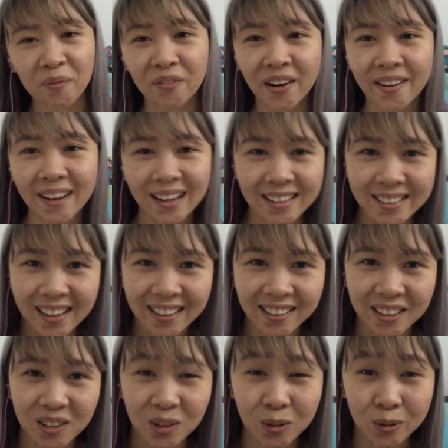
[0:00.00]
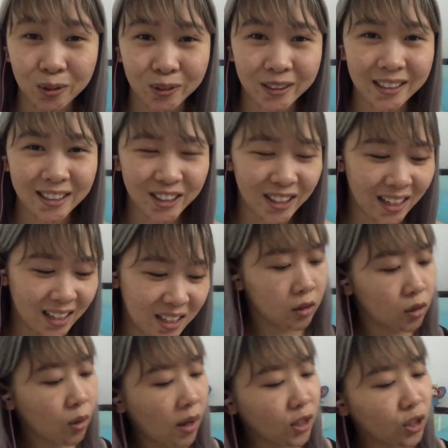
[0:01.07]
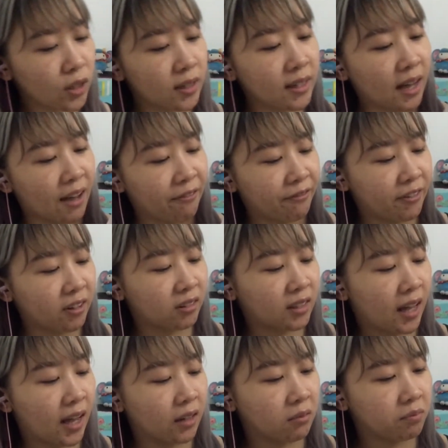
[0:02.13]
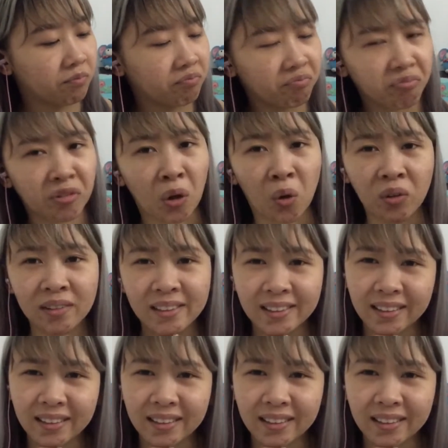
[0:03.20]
very excited to do this challenge. So actually I feel that the only